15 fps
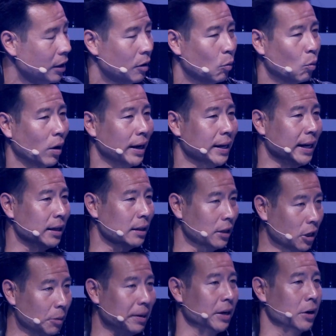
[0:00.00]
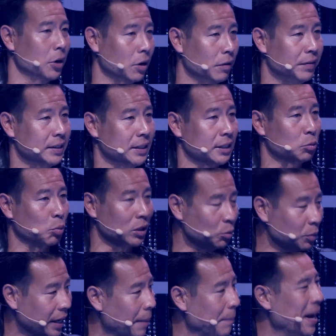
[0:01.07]
Where I get a little bit nervous is once
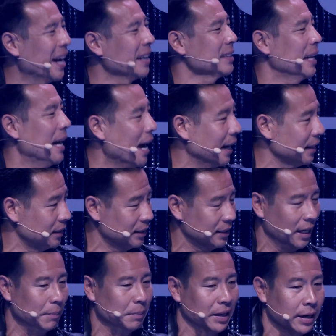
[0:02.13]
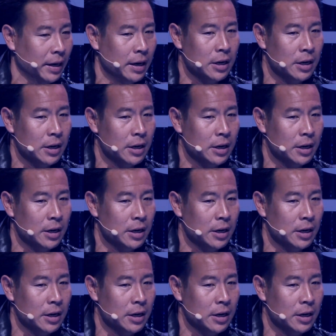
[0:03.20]
we get past that to 10 million.